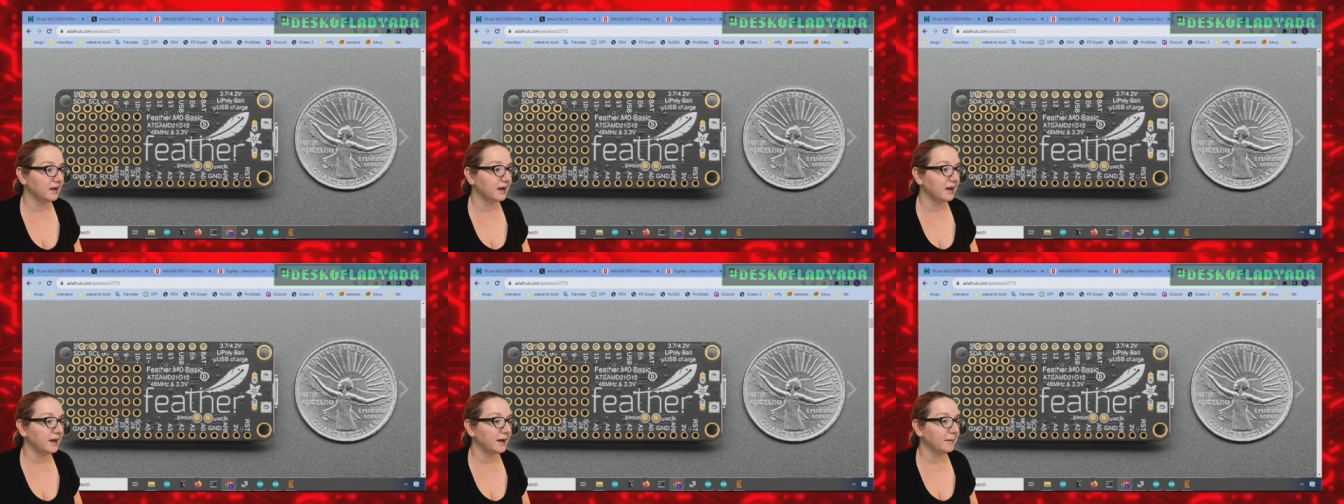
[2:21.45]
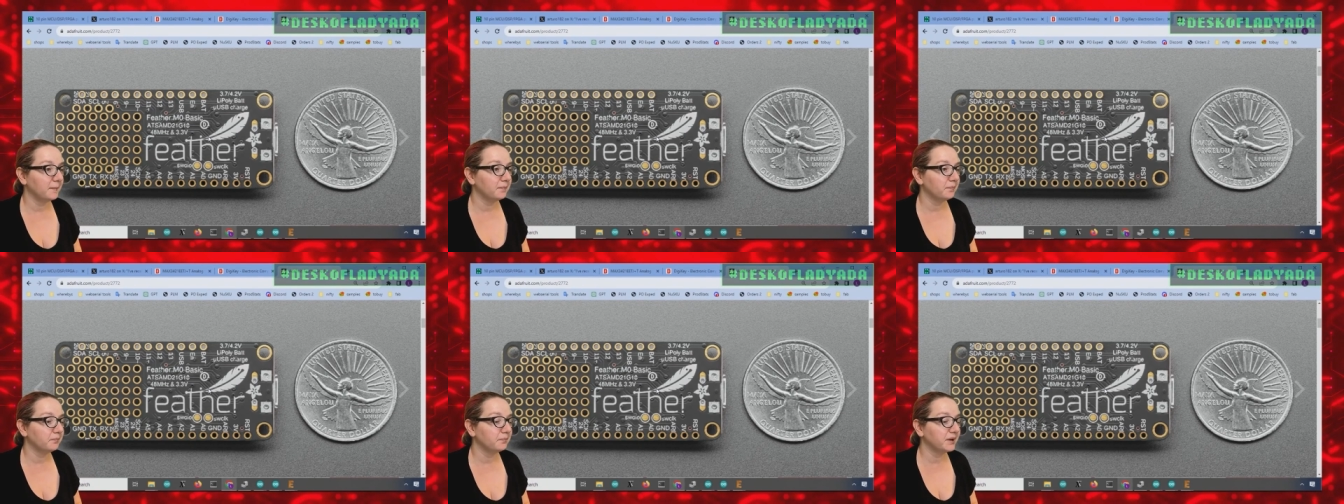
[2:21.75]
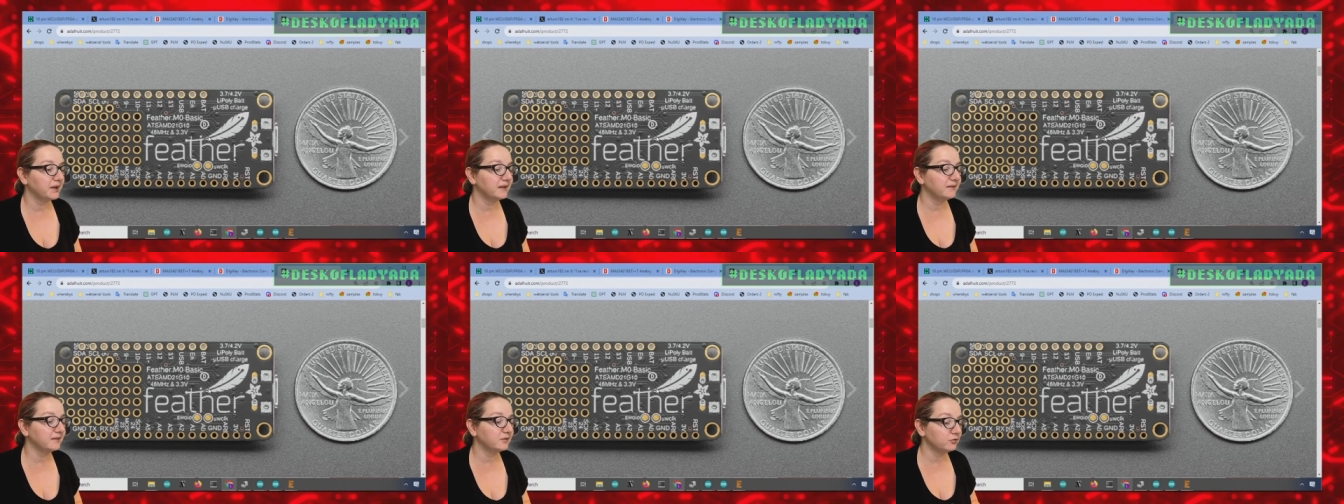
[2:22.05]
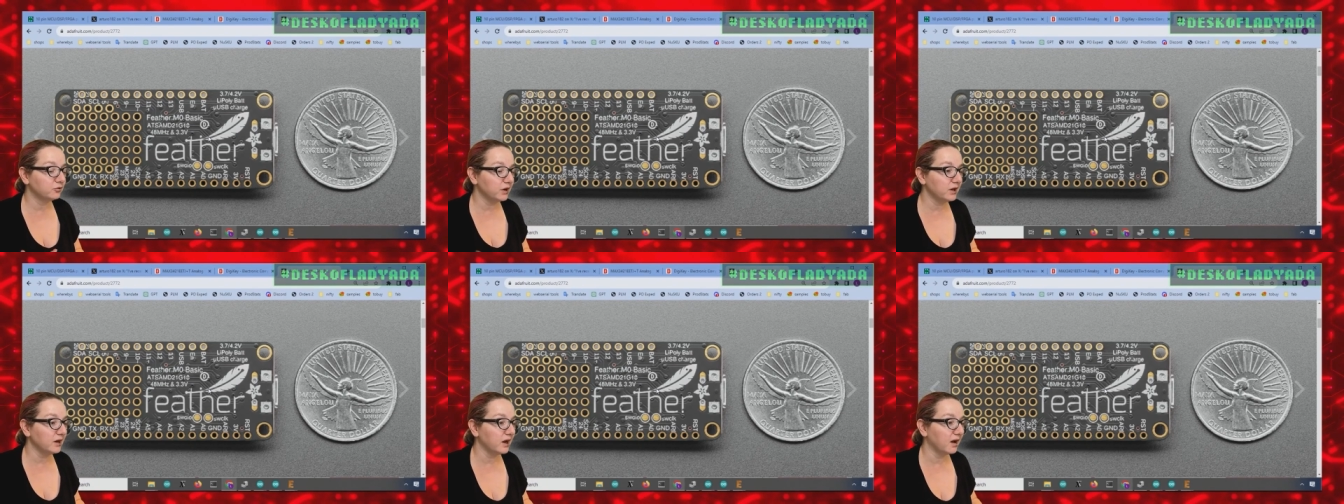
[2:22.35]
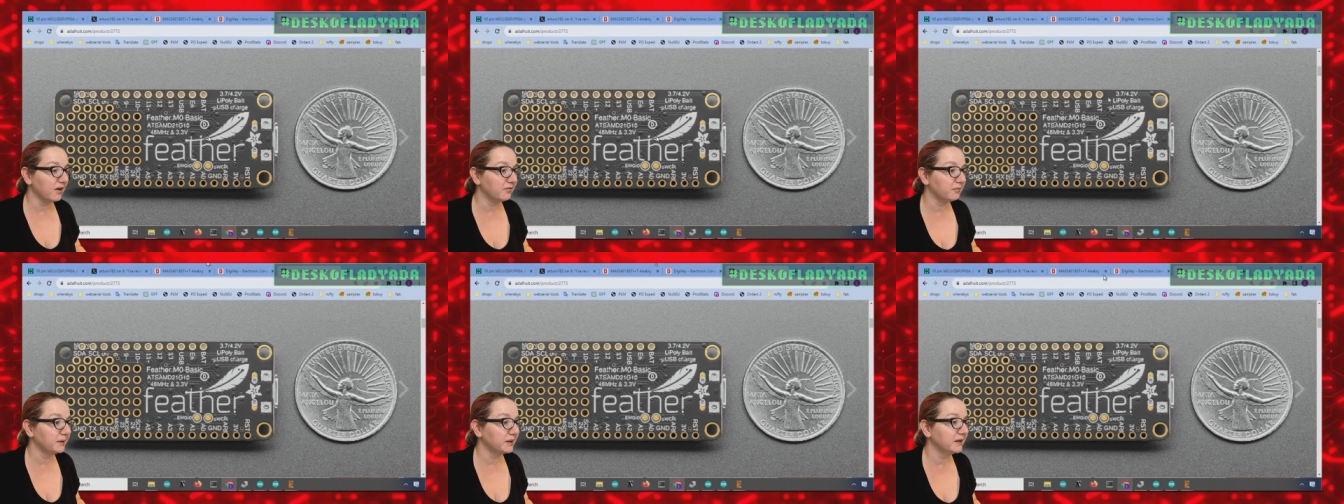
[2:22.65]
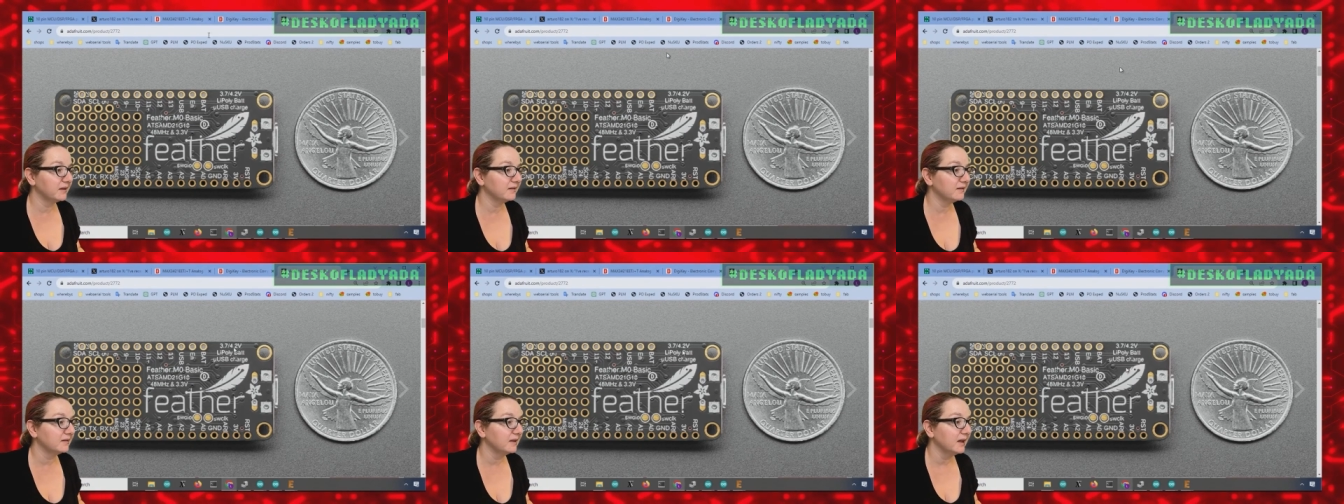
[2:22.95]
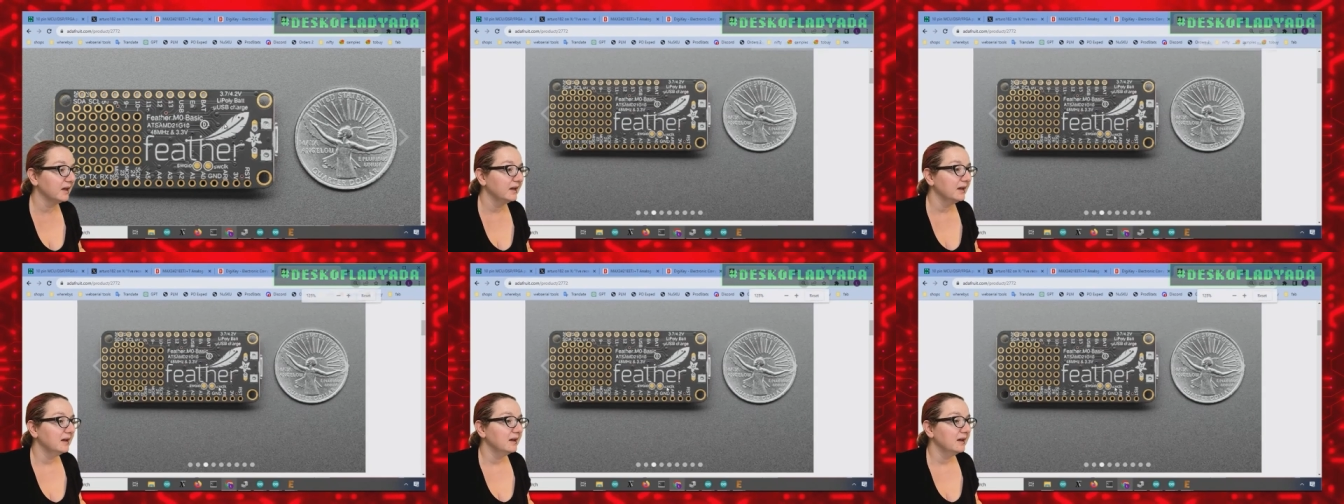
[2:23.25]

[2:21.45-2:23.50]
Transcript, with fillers: Um, but it's a trade-off because